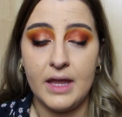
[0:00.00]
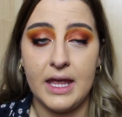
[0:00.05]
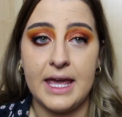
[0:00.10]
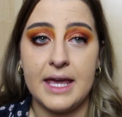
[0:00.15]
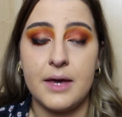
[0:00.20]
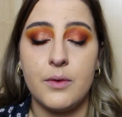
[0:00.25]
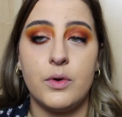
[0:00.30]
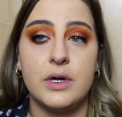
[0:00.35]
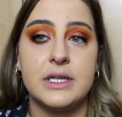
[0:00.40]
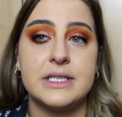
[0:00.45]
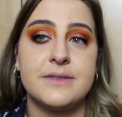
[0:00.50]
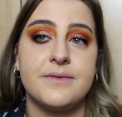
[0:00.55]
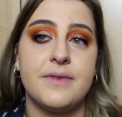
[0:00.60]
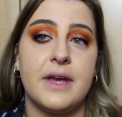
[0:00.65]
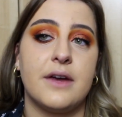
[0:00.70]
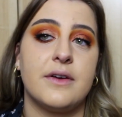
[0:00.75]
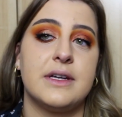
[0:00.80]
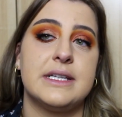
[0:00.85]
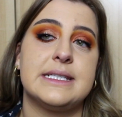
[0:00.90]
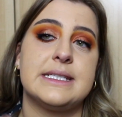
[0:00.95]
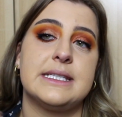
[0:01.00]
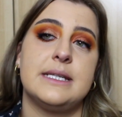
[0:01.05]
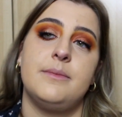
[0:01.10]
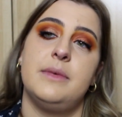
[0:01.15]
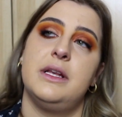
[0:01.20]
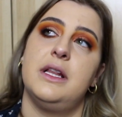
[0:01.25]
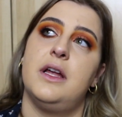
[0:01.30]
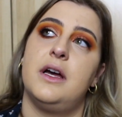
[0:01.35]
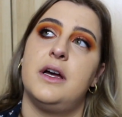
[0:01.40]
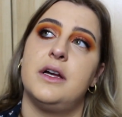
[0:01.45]
it was very
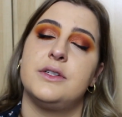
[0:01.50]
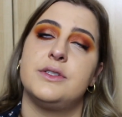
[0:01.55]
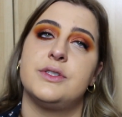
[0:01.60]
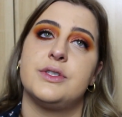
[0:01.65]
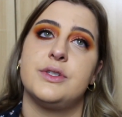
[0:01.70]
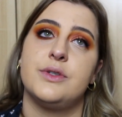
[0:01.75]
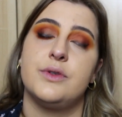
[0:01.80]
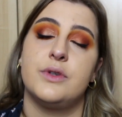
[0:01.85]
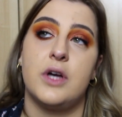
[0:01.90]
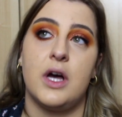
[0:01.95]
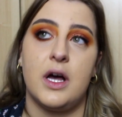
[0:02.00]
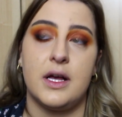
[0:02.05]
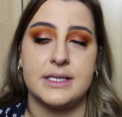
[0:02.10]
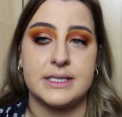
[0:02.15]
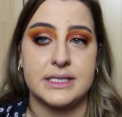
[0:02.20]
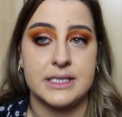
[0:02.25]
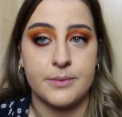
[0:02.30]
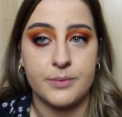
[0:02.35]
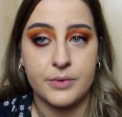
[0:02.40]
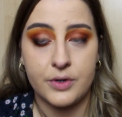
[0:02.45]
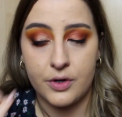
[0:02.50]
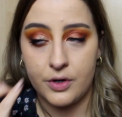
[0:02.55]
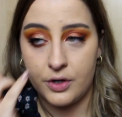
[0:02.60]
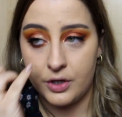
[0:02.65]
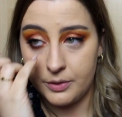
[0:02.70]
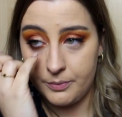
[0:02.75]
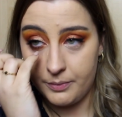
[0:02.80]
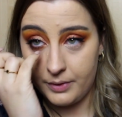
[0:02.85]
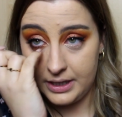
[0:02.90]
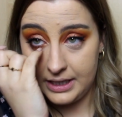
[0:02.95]
similar to Gossip
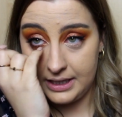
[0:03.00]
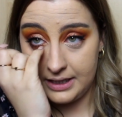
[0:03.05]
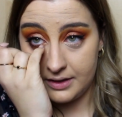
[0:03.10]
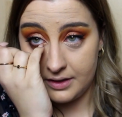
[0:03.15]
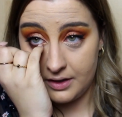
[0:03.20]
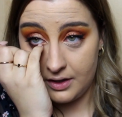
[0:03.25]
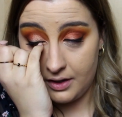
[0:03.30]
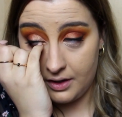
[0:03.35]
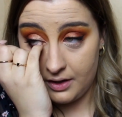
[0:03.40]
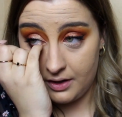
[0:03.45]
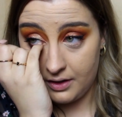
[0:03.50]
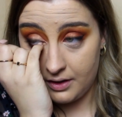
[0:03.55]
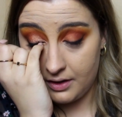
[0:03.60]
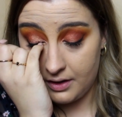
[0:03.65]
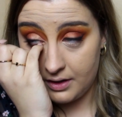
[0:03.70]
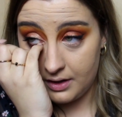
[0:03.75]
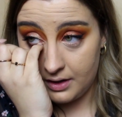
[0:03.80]
Girl, but in a